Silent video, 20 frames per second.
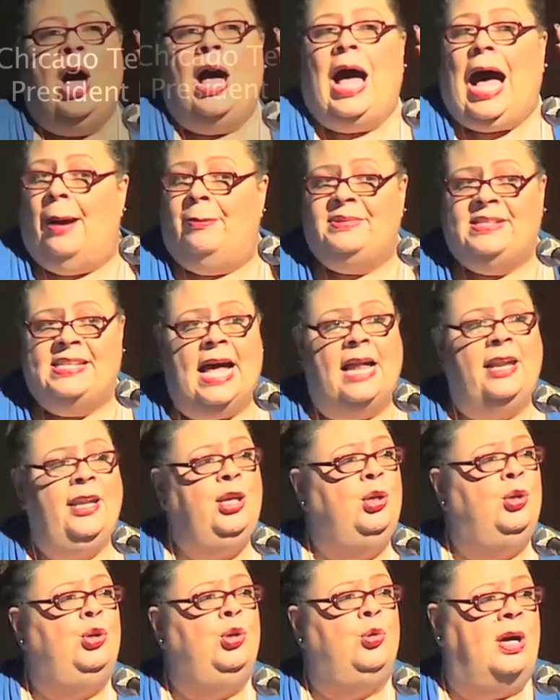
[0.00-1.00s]
I'm
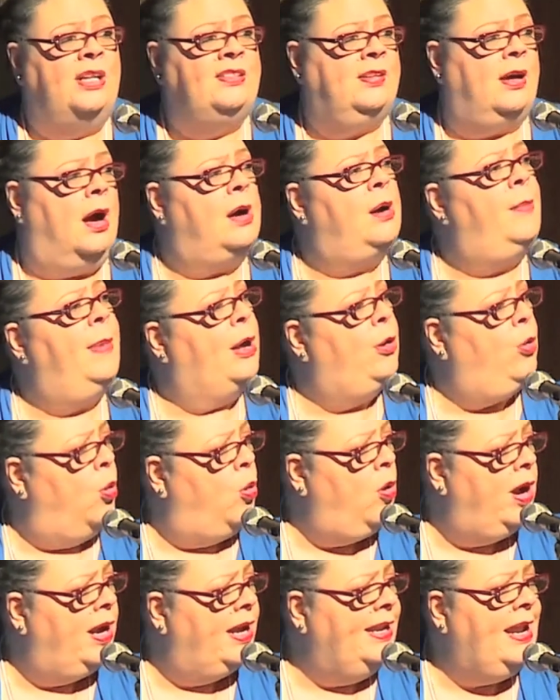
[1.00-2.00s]
telling you, you want to talk about
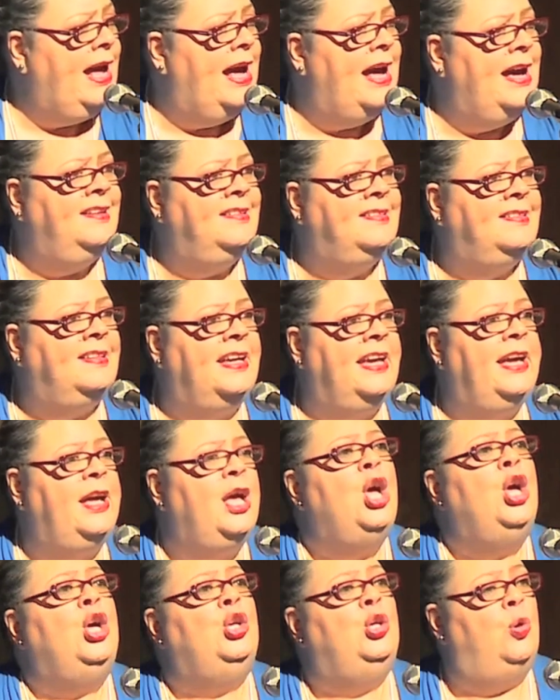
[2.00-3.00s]
organizing?
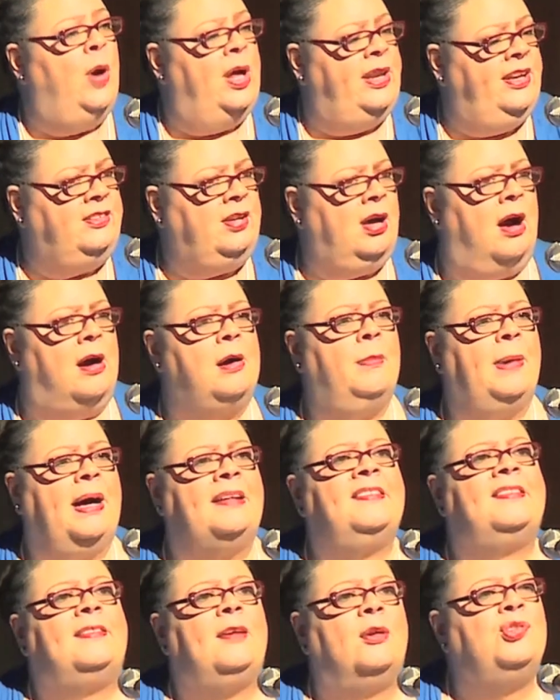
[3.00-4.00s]
You want to talk
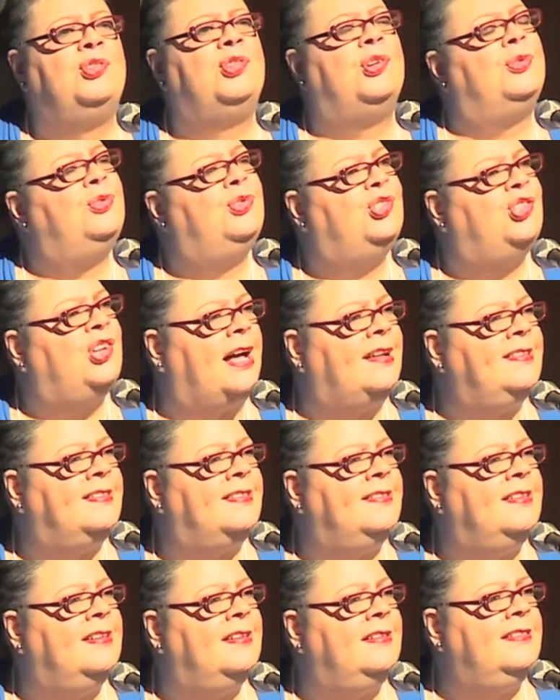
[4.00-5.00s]
about social
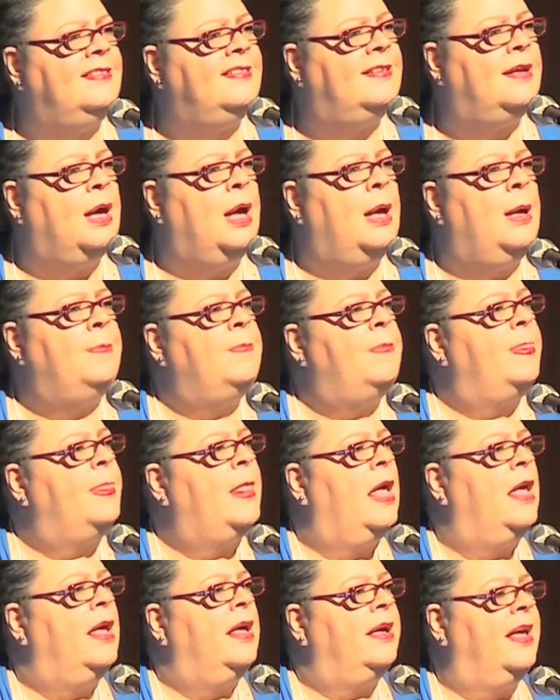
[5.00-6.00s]
justice?
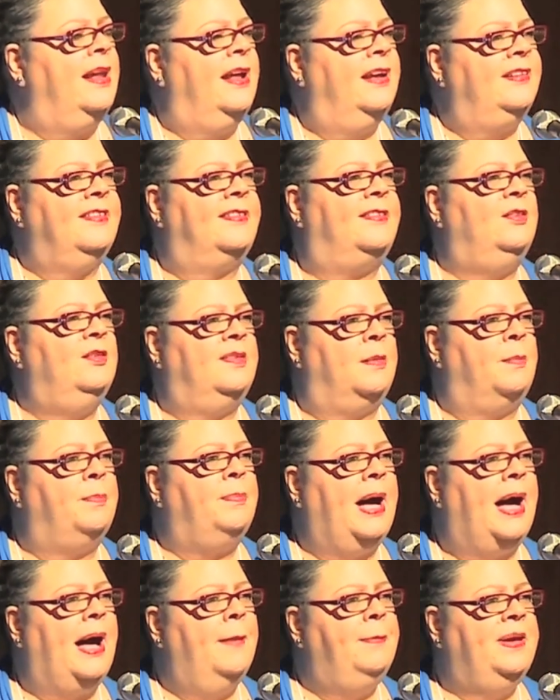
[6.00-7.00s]
Can I just use a
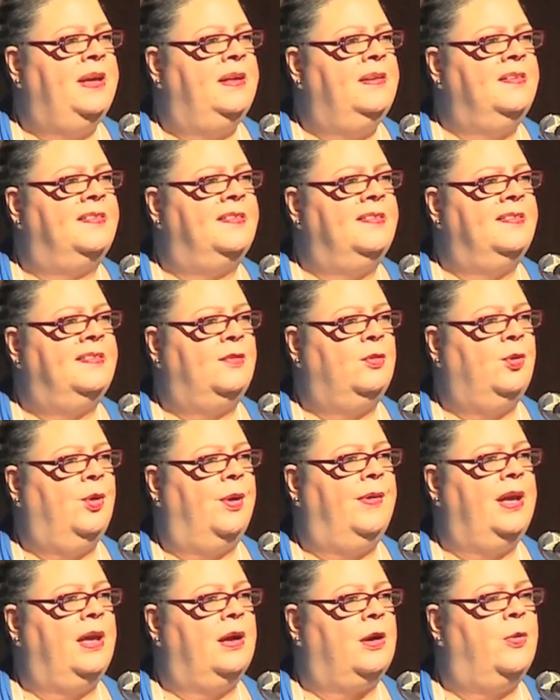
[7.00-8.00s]
Bob Peterson
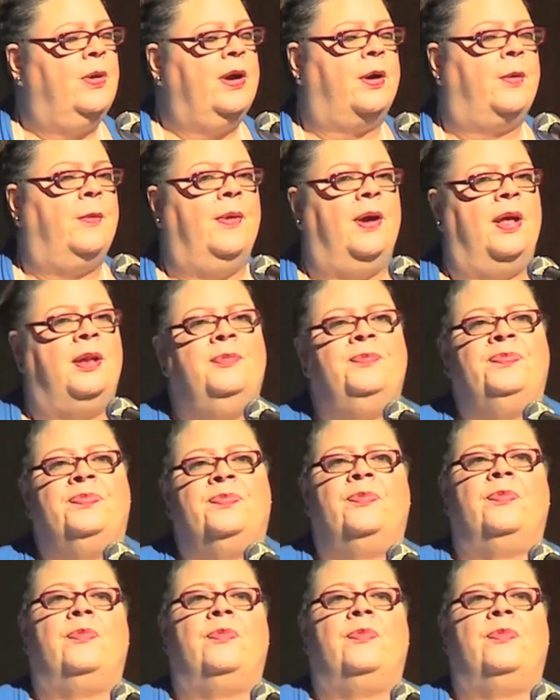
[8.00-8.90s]
story, a quick one?